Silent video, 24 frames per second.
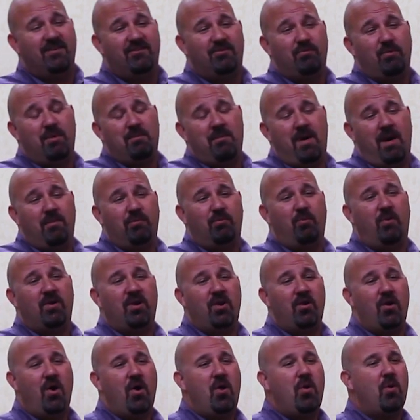This is what moms
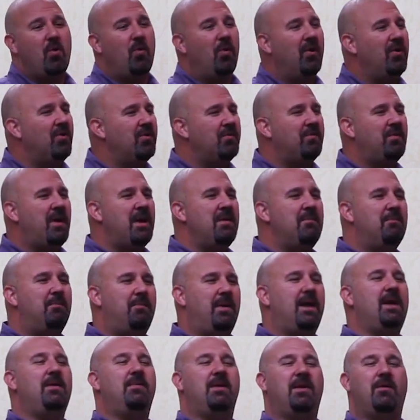want to know. Where is my
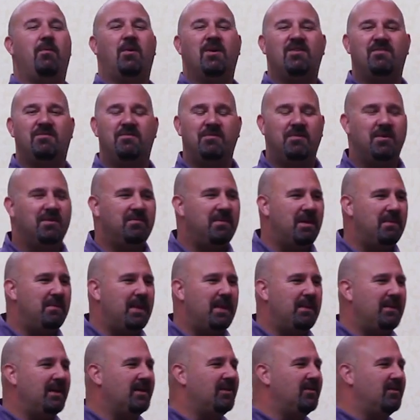baby? What does my
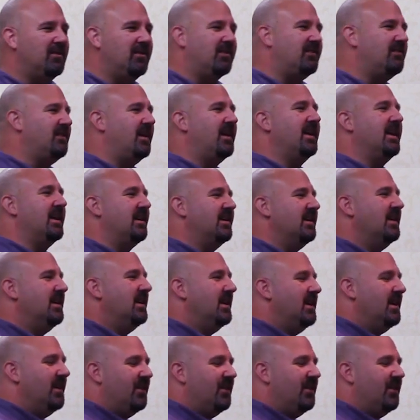baby look like?